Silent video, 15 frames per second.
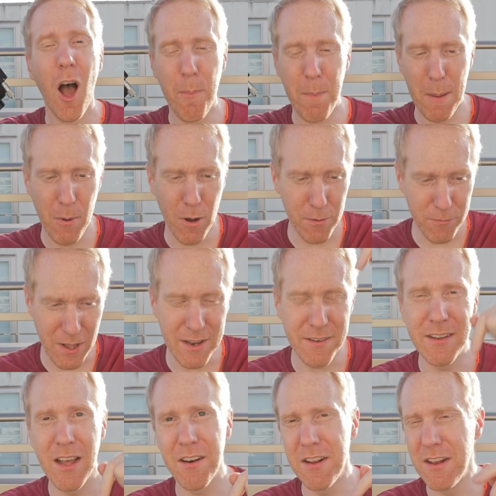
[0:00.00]
up above
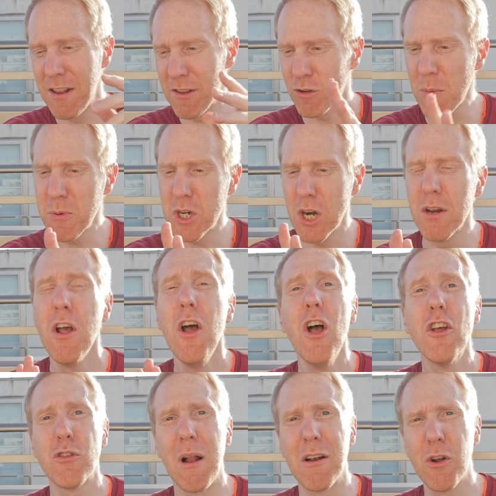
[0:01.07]
and down in the description.
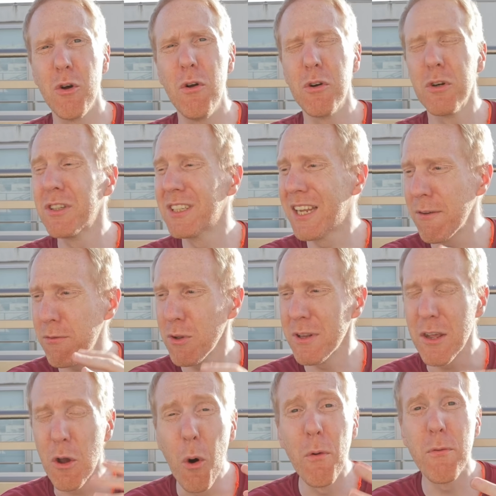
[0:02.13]
So I'll go give you
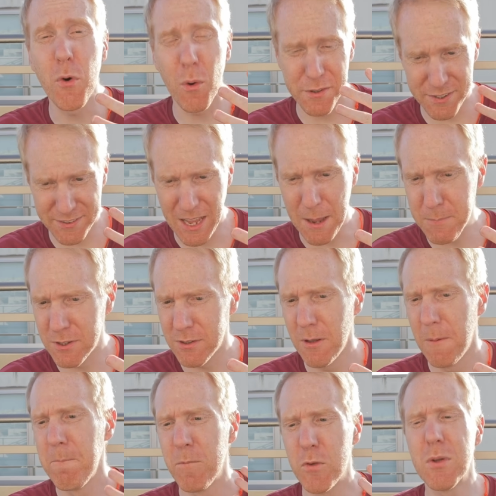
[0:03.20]
the overall steps
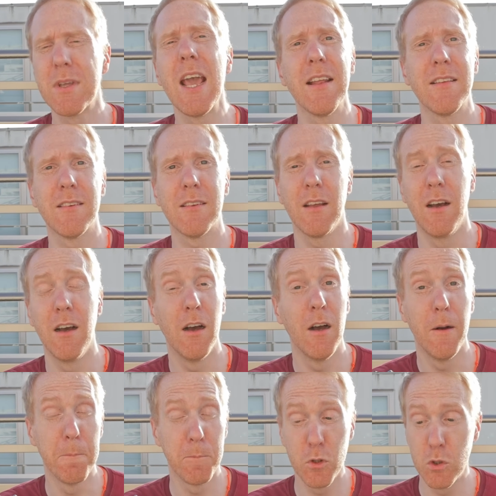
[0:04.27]
to get
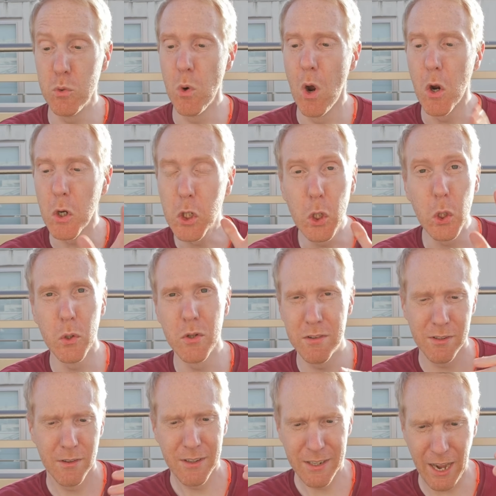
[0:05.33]
to a
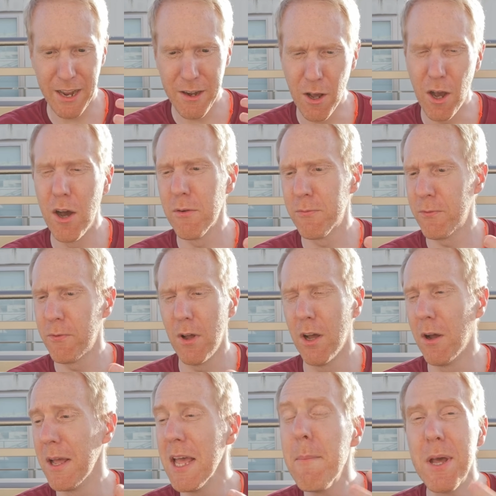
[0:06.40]
good kind of
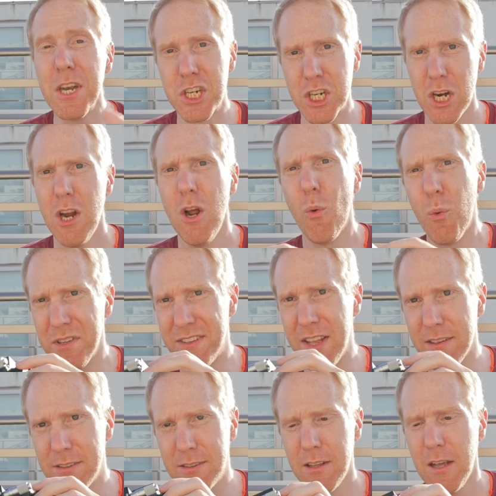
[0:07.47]
image with
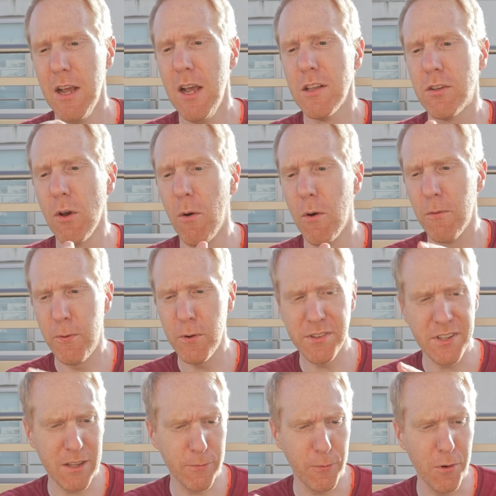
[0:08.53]
this. So
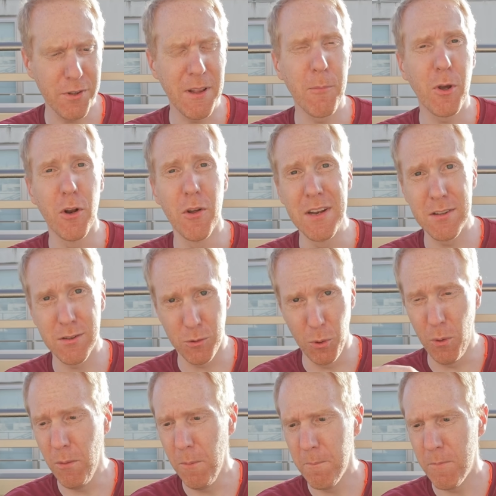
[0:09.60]
first things first, I'm going to
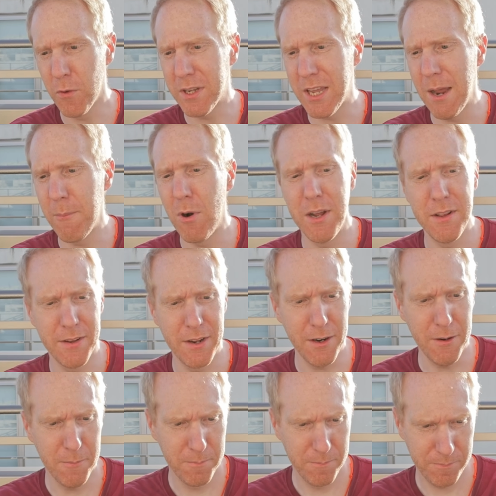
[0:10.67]
install the camera in there.